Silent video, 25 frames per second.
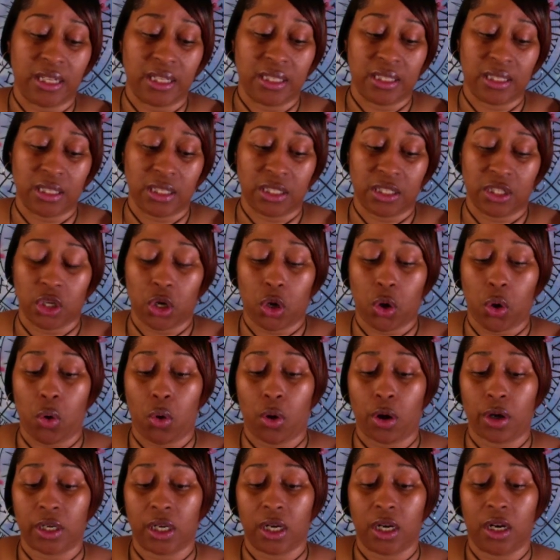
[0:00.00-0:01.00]
This is the
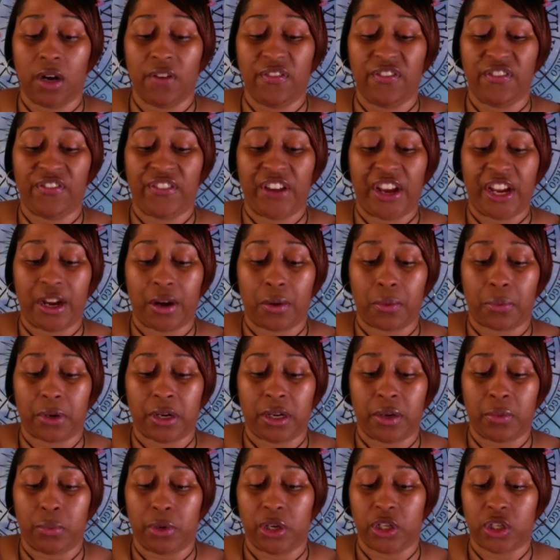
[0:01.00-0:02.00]
Court of
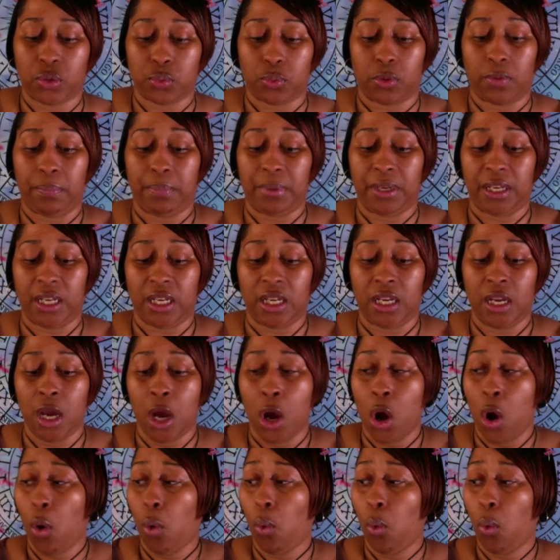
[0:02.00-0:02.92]
Fairy, which would be